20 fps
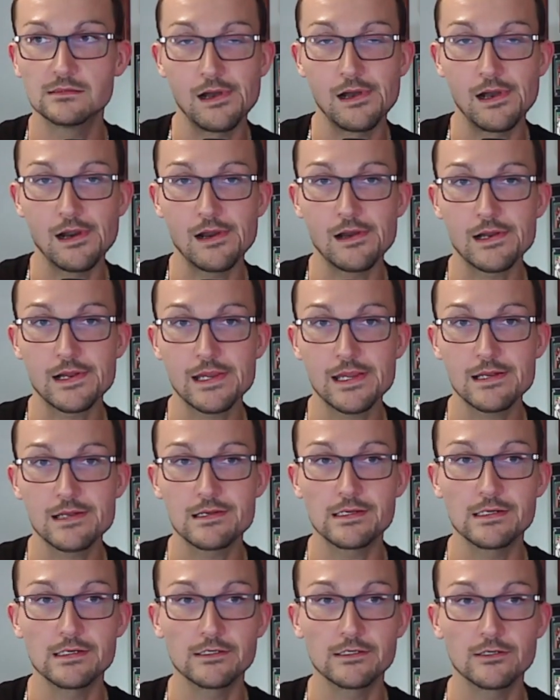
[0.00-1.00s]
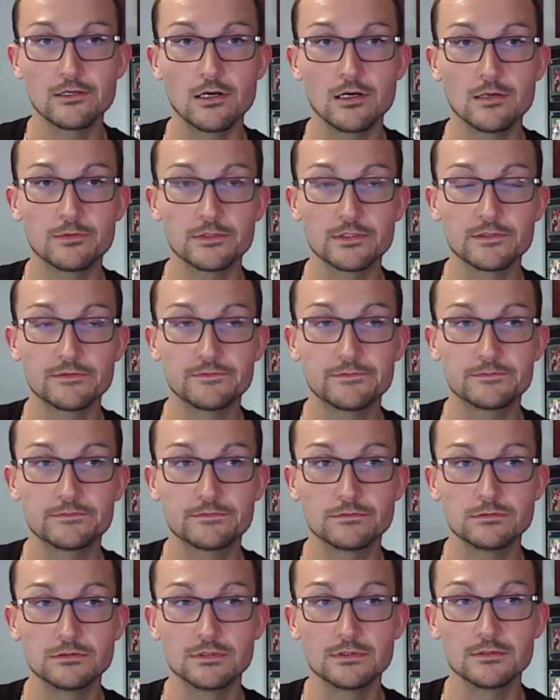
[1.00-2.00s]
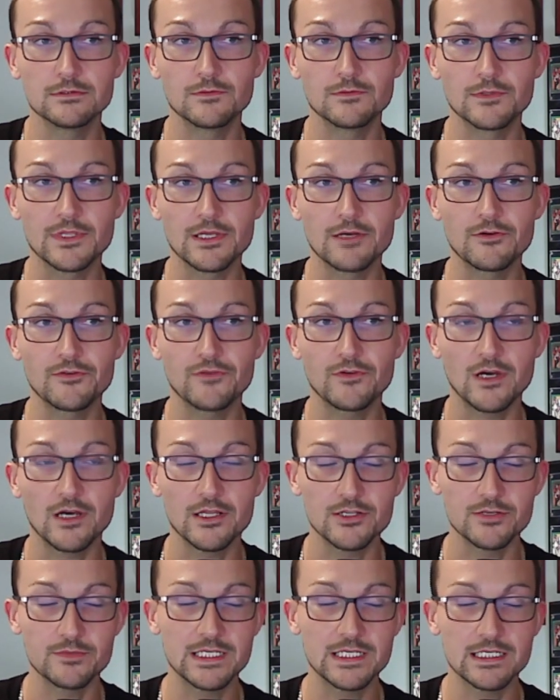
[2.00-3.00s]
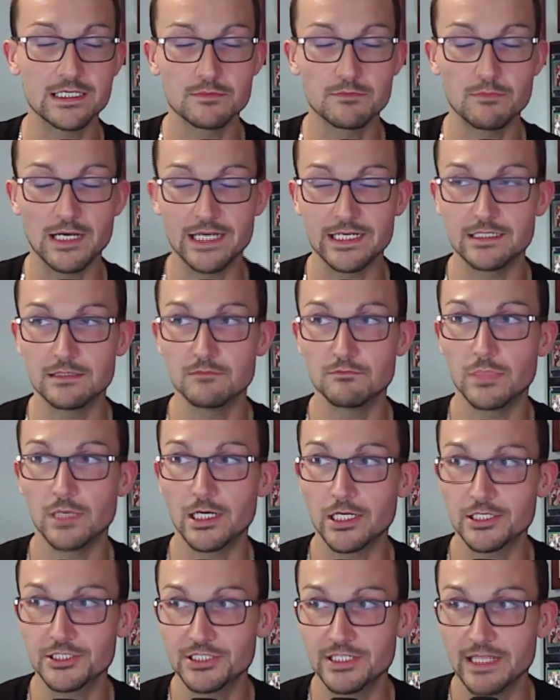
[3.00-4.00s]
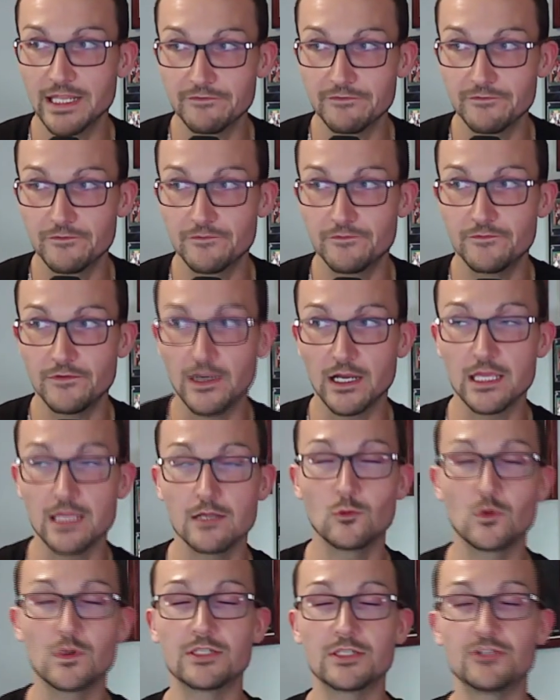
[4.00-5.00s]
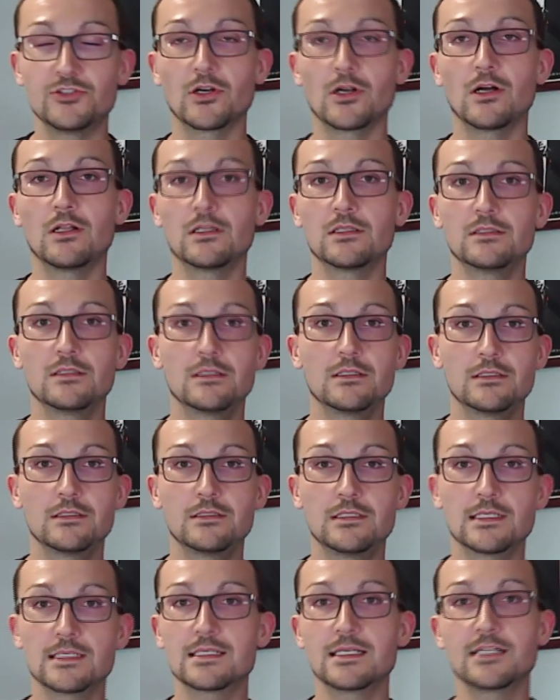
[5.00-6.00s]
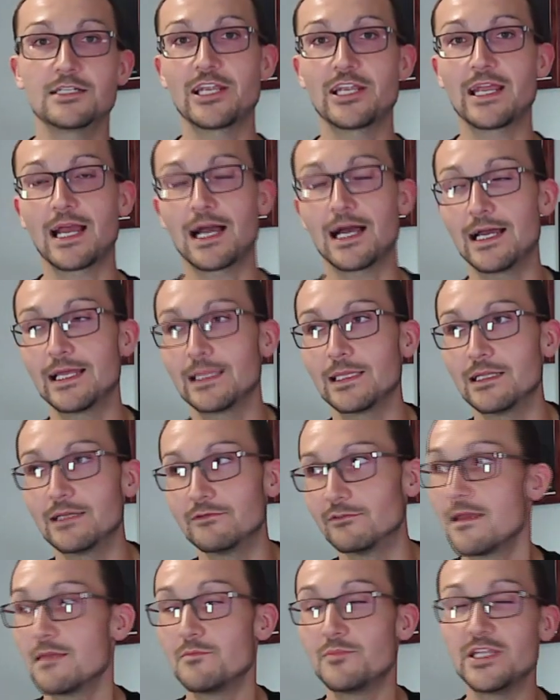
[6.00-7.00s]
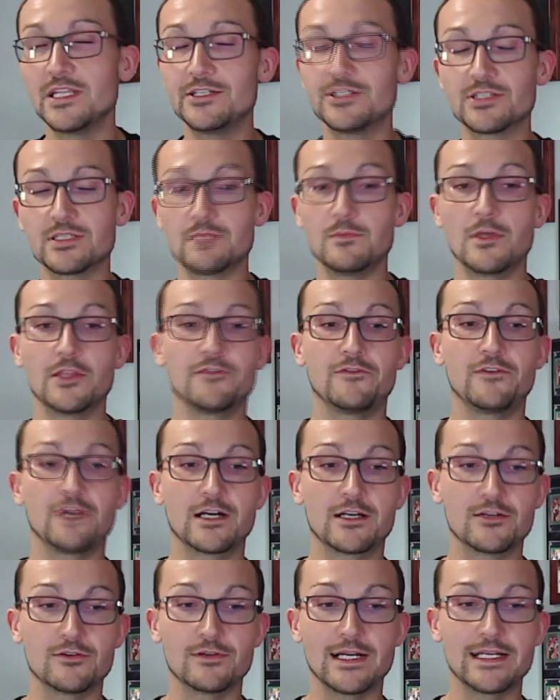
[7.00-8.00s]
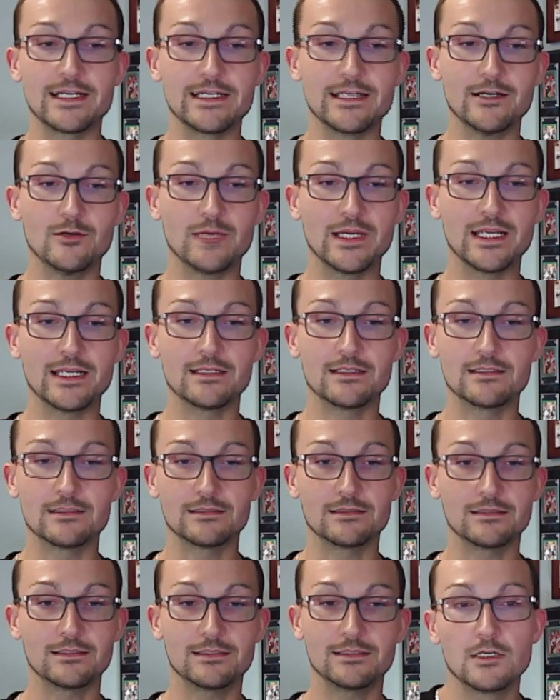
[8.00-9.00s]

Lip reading: Our kid's gonna grow up without a father because Biden botched a fucking withdrawal to such a high level. Impeach this motherfucker right now, man. Ugh.